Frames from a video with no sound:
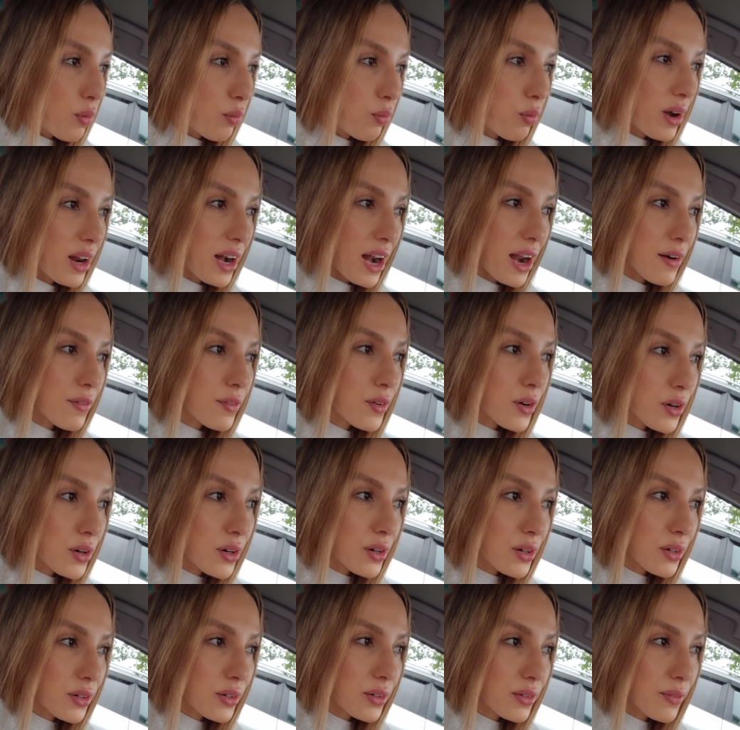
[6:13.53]

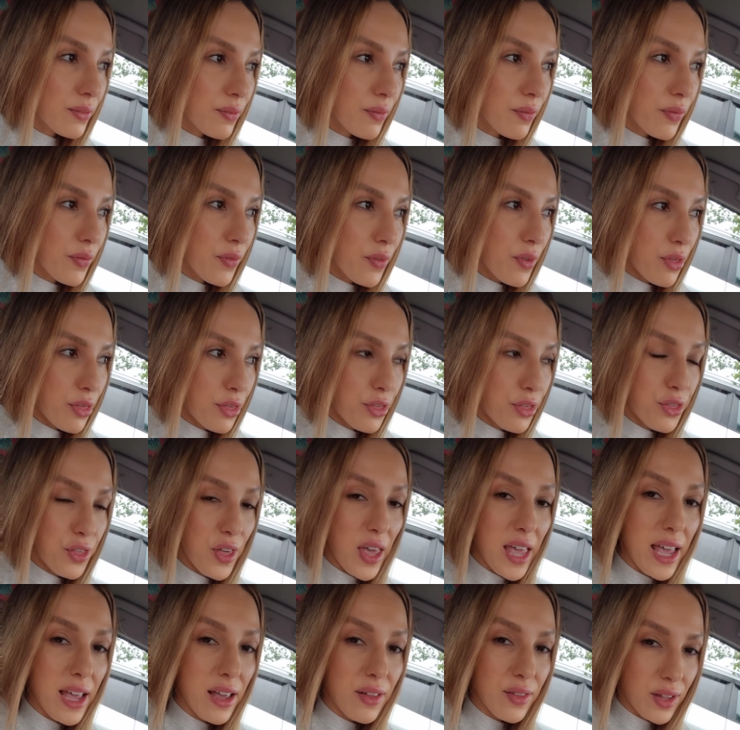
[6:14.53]
whatever
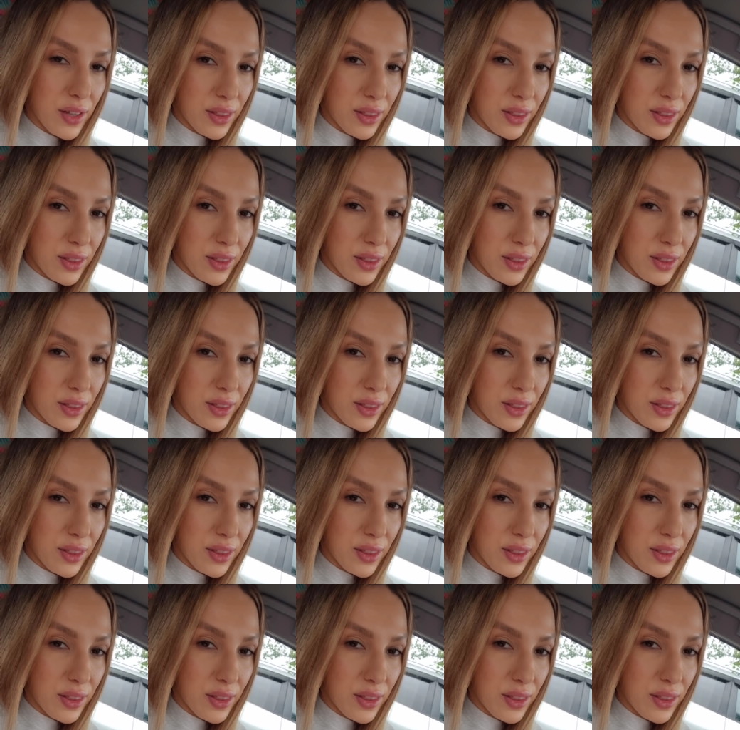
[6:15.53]
thing